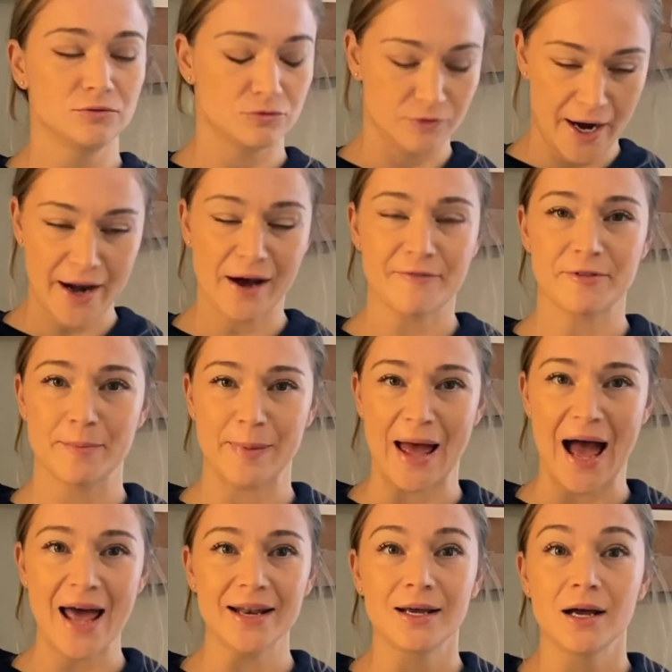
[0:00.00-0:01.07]
Right off the
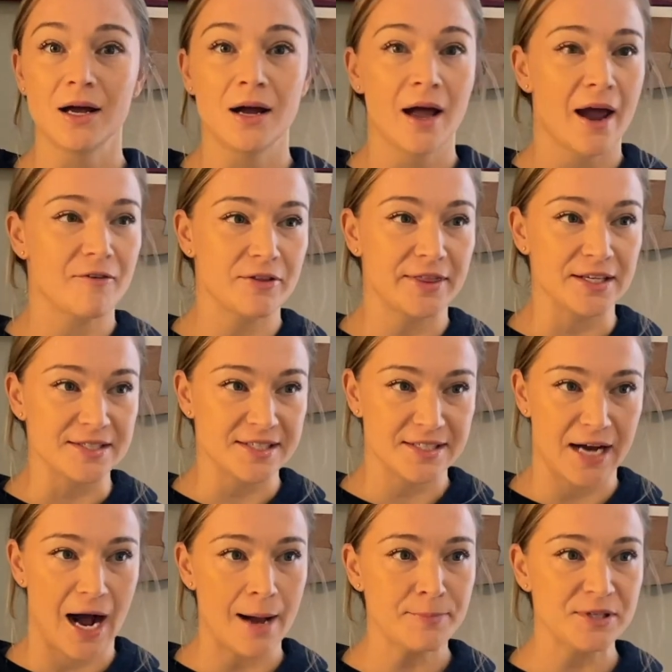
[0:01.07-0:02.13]
bat, everything
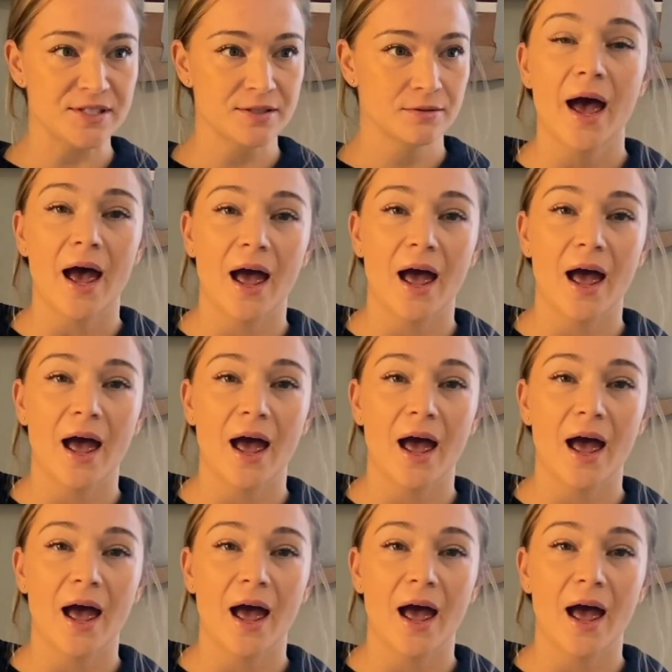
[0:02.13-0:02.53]
stops,